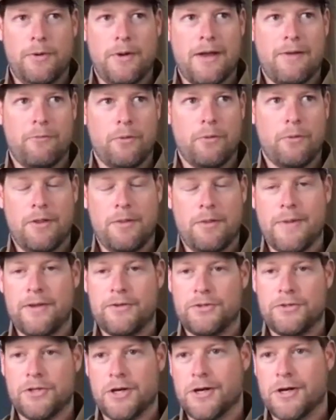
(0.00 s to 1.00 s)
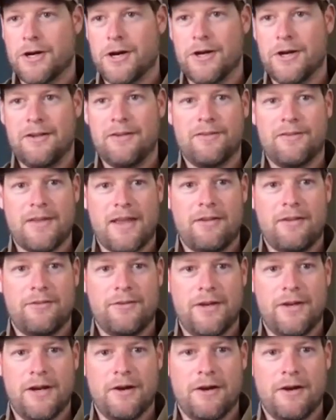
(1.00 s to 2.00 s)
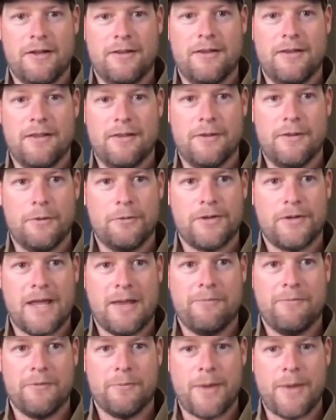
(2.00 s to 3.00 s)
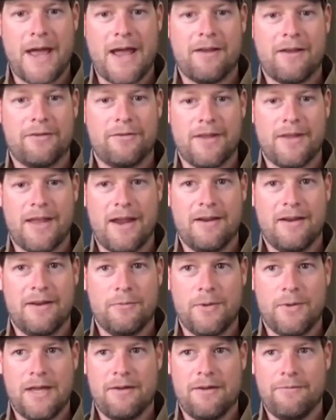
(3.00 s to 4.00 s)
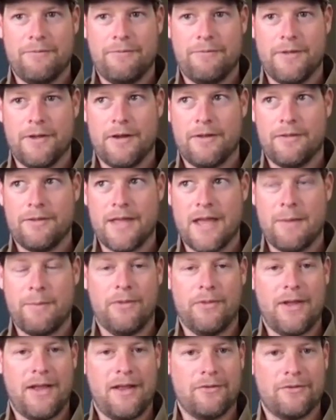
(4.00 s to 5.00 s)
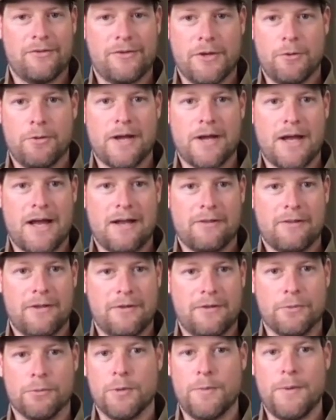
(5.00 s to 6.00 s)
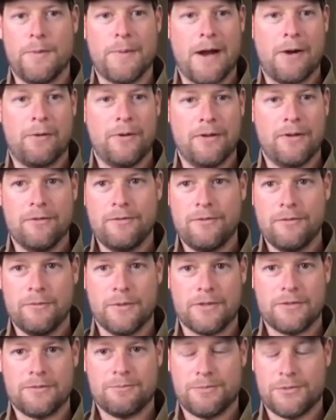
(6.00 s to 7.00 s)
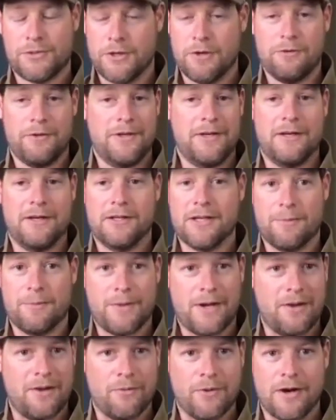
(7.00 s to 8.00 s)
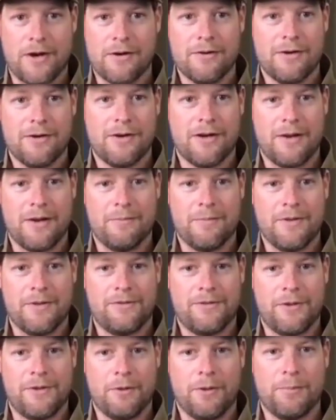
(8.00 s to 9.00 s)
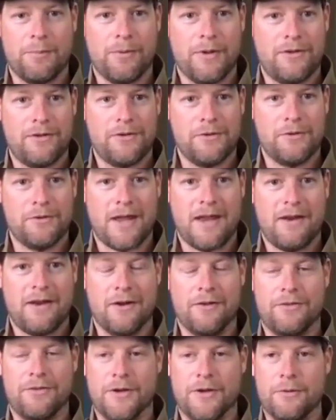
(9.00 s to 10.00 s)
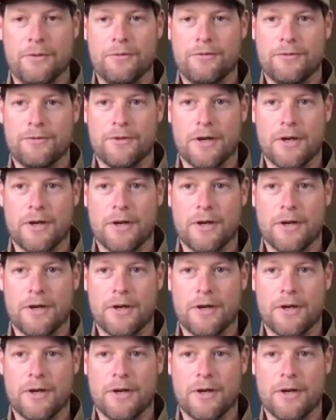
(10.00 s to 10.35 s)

We have one of the best chukar hunting states here, and those came from Pakistan. And we have the Himalayan snowcock in the Ruby Mountains, which certainly didn't come anywhere. It's the only place you can hunt those.